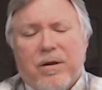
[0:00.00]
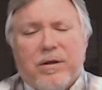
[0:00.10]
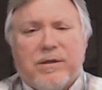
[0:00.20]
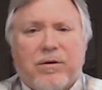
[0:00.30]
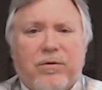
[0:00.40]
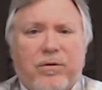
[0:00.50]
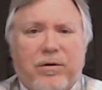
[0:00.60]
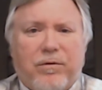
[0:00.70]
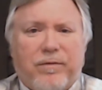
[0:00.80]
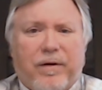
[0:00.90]
So
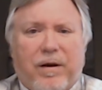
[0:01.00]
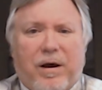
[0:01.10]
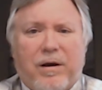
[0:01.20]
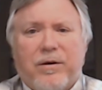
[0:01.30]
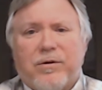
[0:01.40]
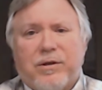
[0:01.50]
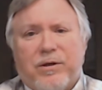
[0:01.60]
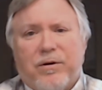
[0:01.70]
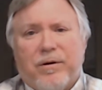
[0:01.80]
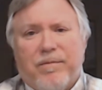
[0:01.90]
you've hung your
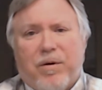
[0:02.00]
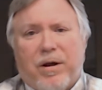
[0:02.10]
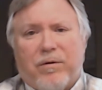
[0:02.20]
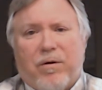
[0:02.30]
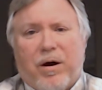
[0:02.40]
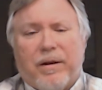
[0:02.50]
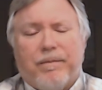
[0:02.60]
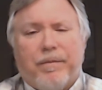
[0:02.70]
security model on